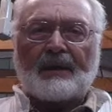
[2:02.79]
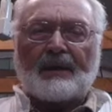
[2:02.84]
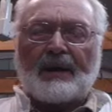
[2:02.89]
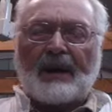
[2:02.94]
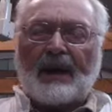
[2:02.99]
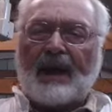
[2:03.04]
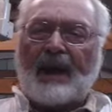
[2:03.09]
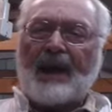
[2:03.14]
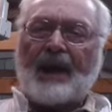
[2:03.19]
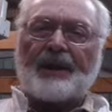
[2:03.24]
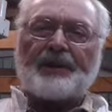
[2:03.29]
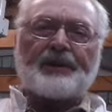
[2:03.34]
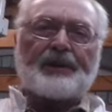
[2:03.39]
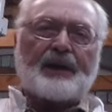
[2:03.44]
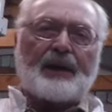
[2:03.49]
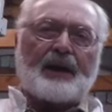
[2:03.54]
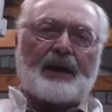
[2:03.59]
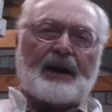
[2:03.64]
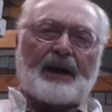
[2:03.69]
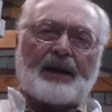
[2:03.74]

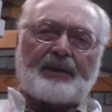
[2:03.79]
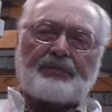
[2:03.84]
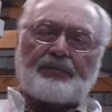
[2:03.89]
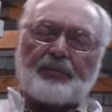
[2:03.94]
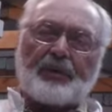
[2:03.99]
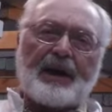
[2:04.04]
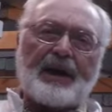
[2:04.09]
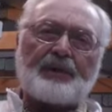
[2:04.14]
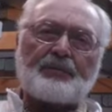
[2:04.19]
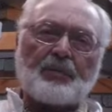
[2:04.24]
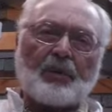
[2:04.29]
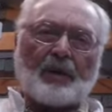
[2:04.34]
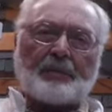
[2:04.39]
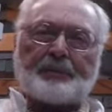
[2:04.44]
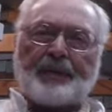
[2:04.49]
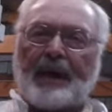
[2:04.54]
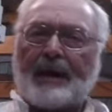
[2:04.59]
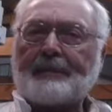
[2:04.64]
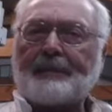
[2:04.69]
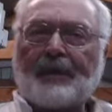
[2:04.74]
and I've read where
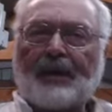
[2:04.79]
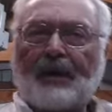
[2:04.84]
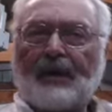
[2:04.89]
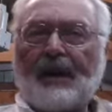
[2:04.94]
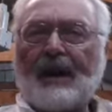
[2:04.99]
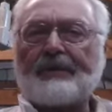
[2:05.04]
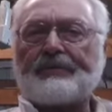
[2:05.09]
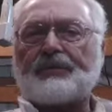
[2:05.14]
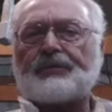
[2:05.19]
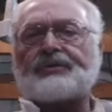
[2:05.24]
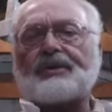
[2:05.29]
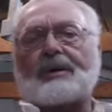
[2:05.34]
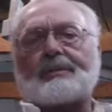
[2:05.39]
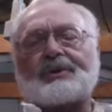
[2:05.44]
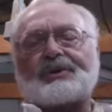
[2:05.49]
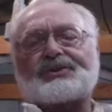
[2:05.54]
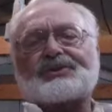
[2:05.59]
people are having trouble